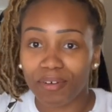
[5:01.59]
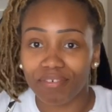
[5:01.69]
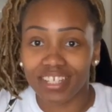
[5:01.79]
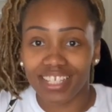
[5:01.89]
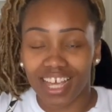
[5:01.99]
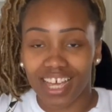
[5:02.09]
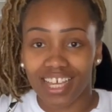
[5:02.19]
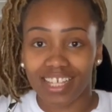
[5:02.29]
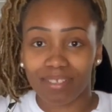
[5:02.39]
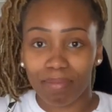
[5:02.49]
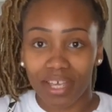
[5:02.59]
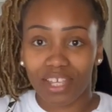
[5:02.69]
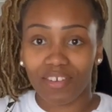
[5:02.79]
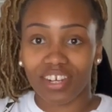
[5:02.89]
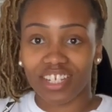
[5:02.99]
oversized, but
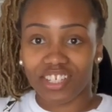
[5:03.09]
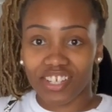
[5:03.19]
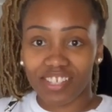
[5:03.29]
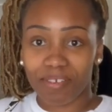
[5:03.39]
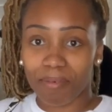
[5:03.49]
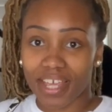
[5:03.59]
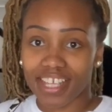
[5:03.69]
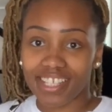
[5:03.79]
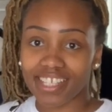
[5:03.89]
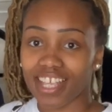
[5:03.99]
you can adjust the waist